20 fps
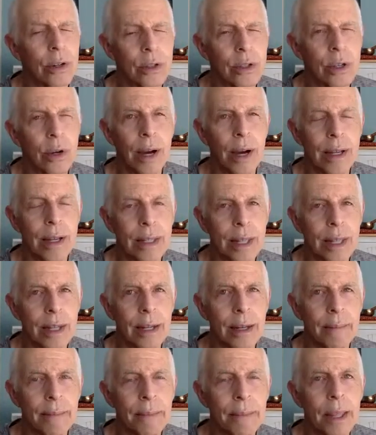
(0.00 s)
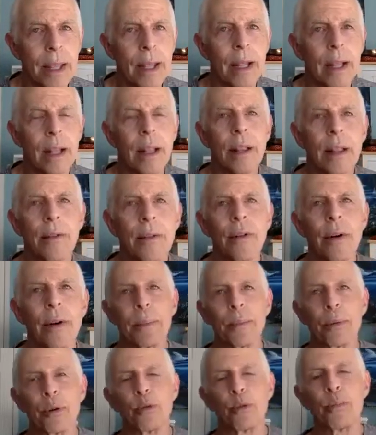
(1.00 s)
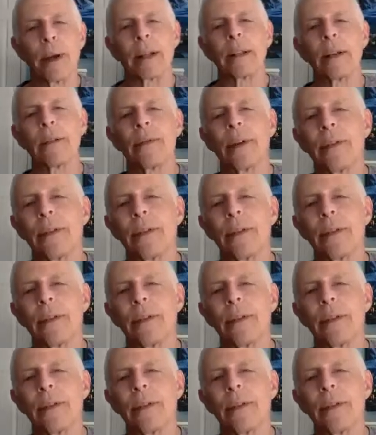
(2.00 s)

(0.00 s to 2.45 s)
and so isolated. From the perspective